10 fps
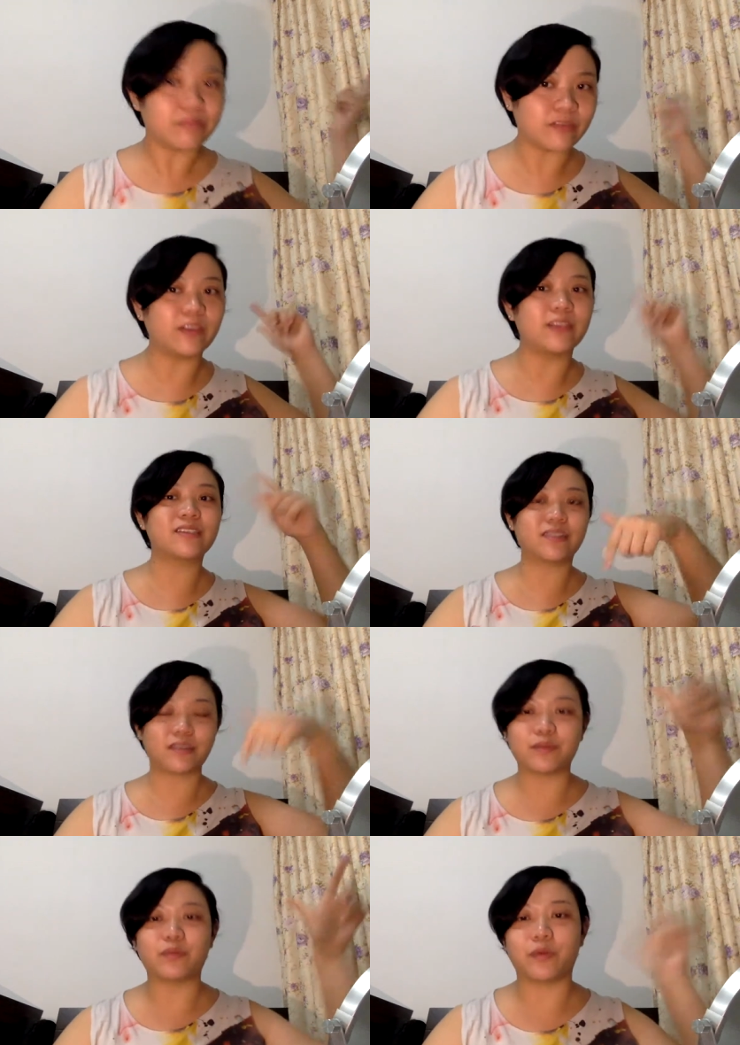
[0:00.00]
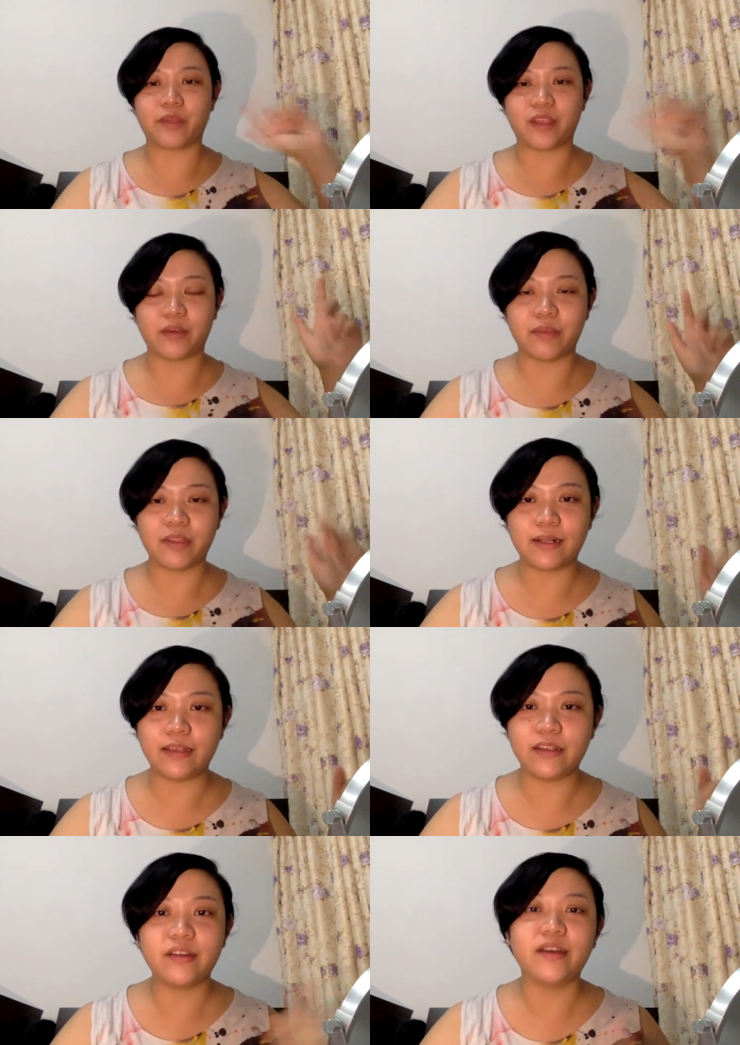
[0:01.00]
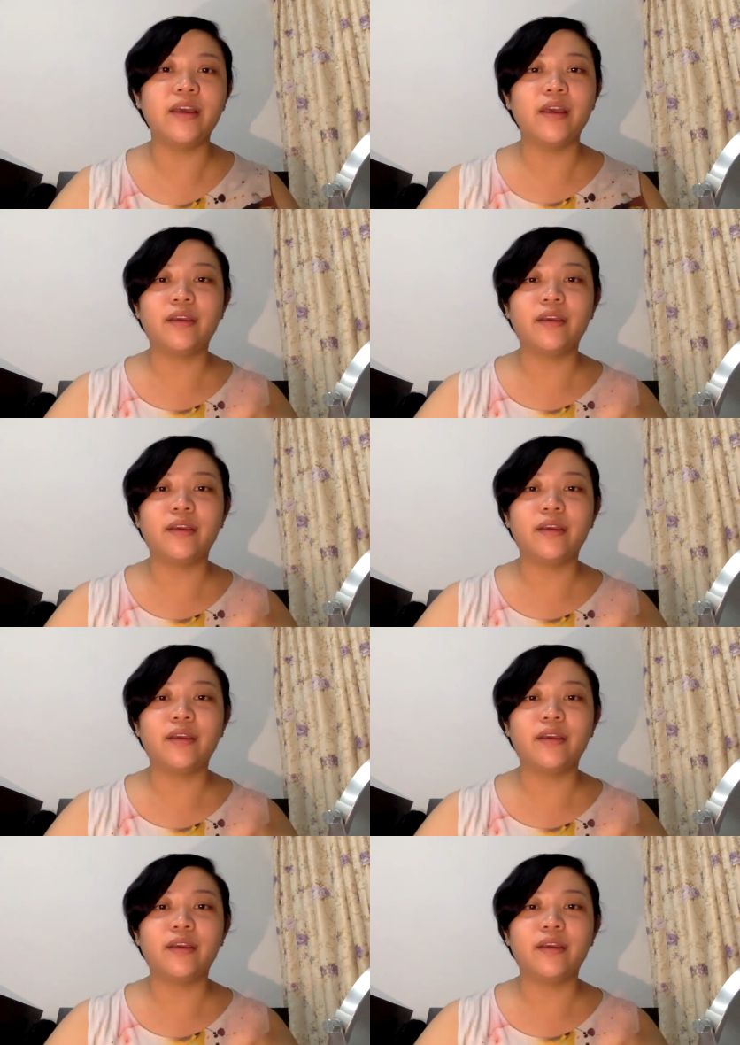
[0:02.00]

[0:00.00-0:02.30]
this would be a bit cleaner.